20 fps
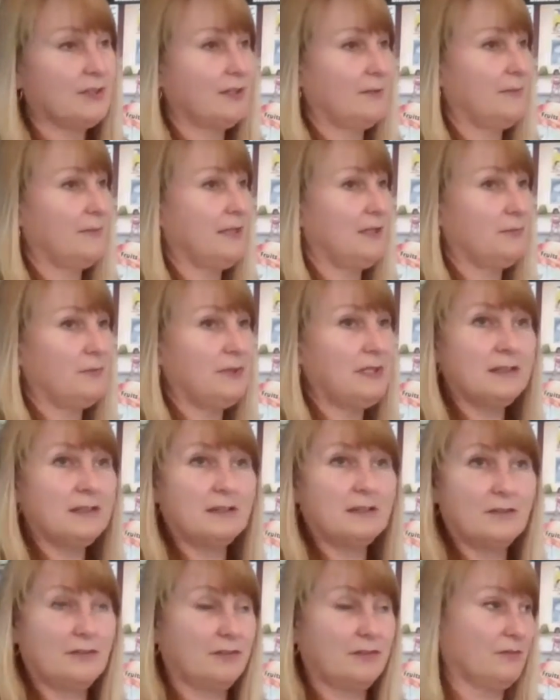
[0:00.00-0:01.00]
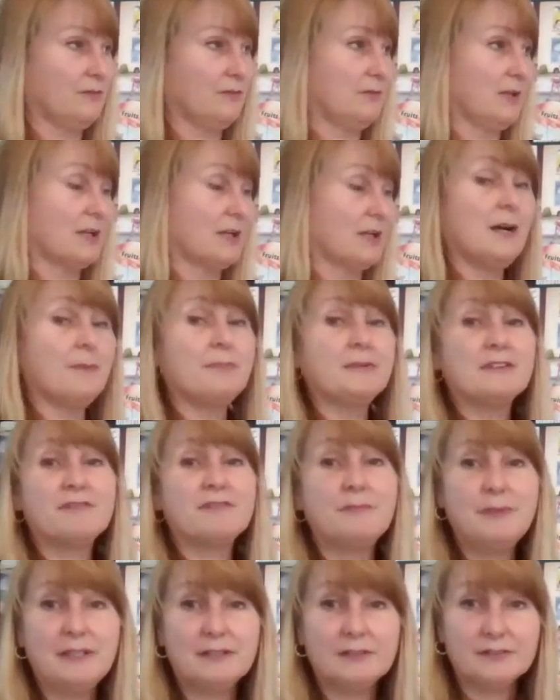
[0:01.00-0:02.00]
I mean, we can go through a couple
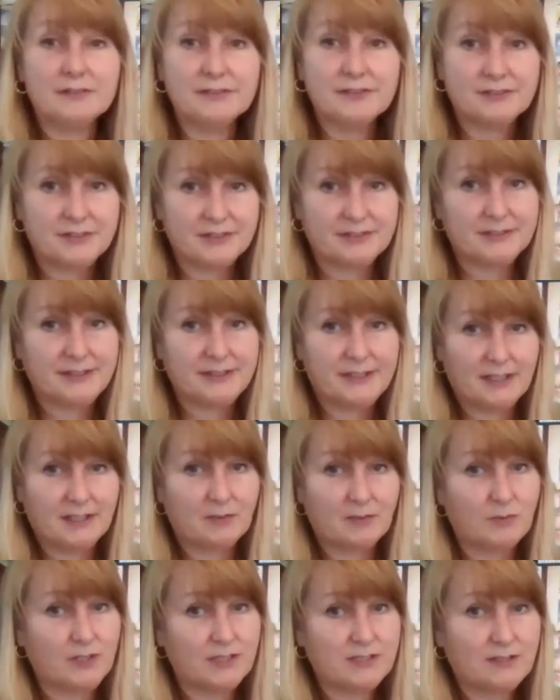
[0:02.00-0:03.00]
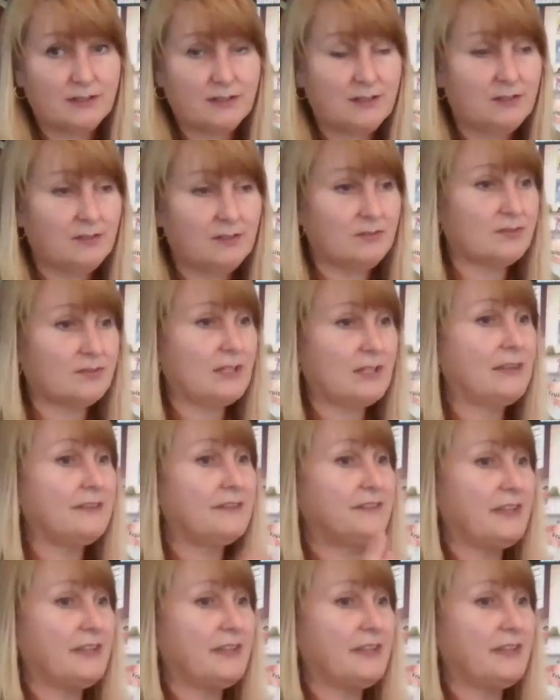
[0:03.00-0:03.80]
of meals just sitting and watching the news.